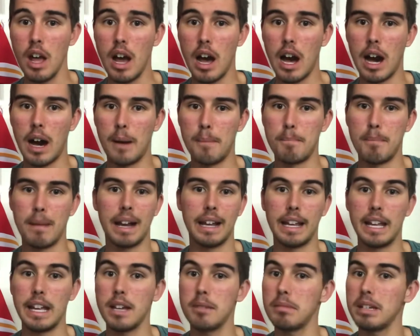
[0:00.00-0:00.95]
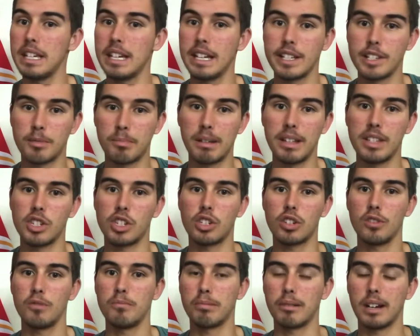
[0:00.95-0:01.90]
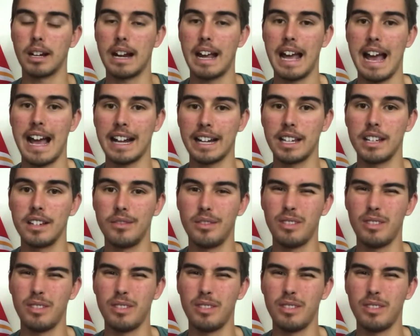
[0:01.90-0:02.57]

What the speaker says: Miami has been super active,